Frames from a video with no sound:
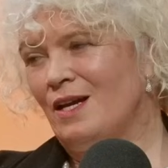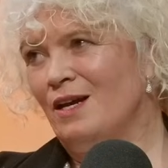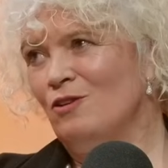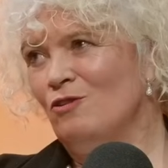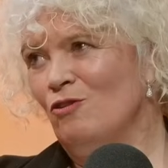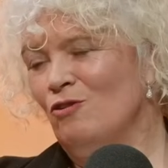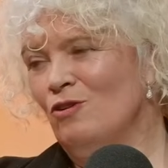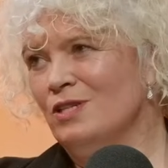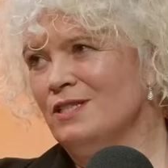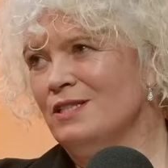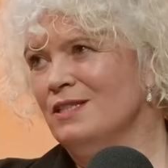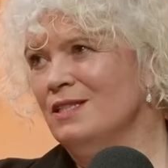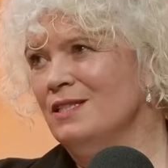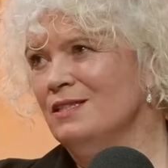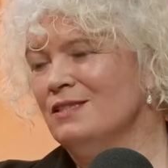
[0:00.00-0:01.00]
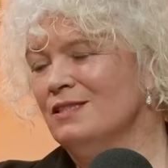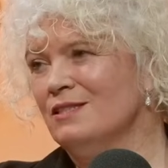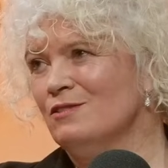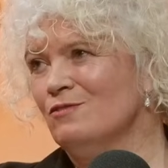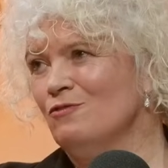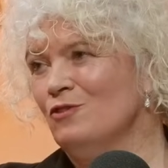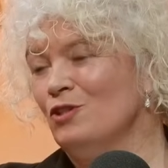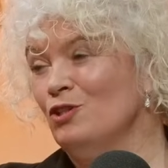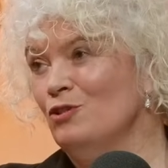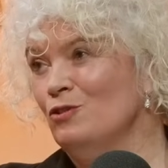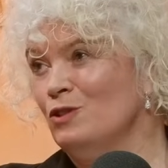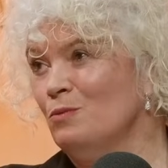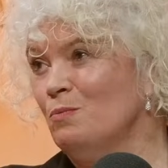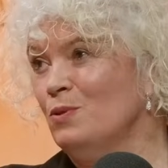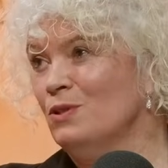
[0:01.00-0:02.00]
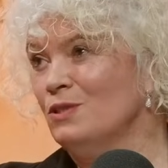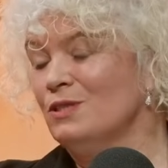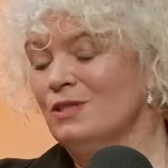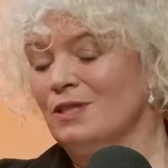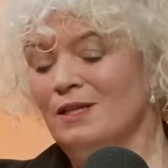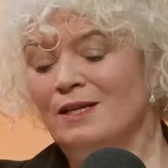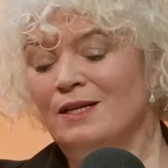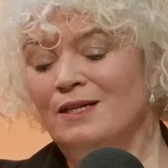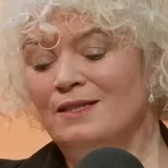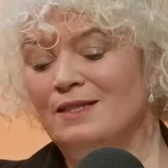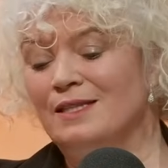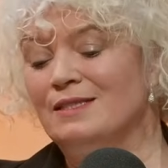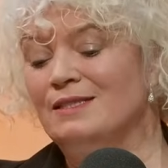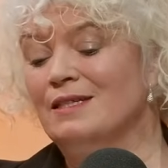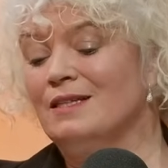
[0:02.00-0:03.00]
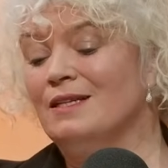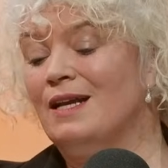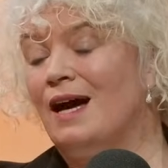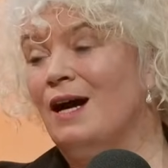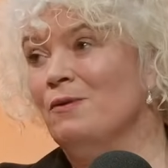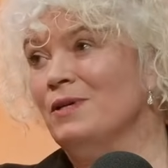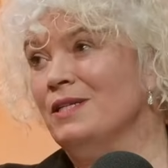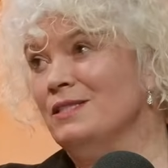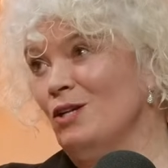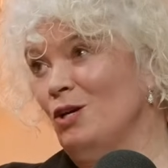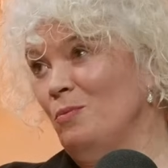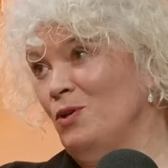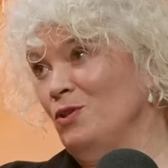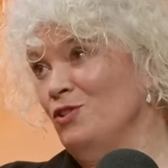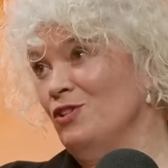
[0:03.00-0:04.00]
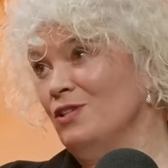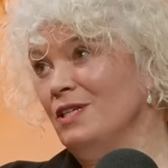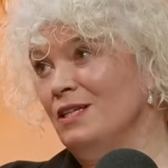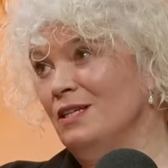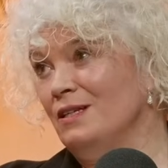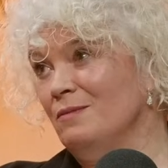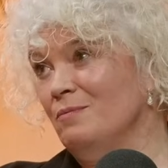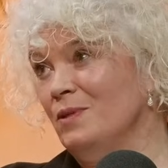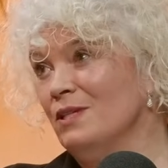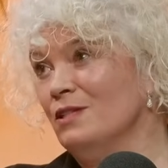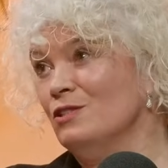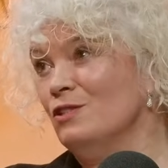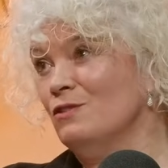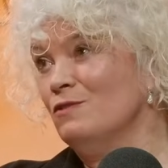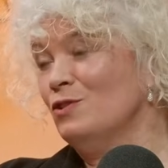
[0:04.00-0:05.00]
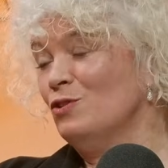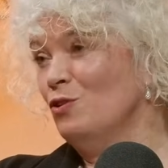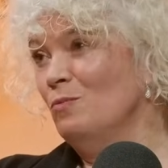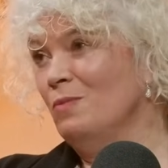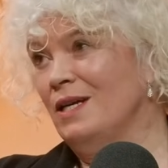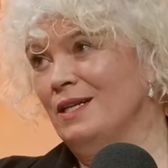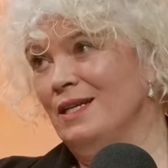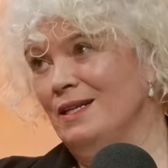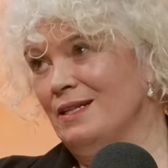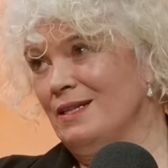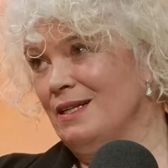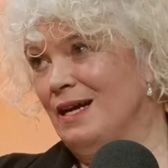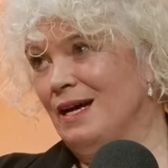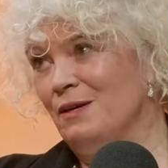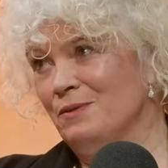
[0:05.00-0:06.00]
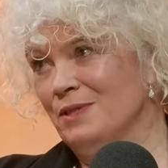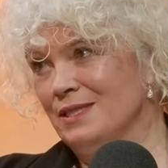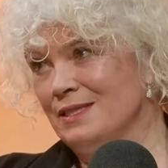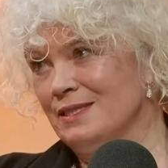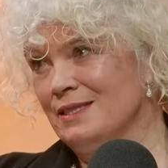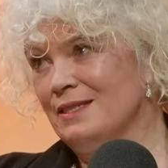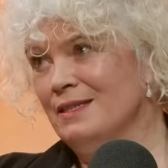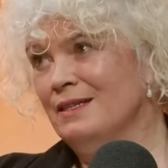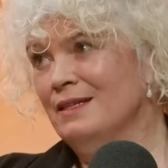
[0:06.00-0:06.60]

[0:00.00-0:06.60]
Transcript: And all it needs is for you to put these little owies up on your knee, because you have so many little owies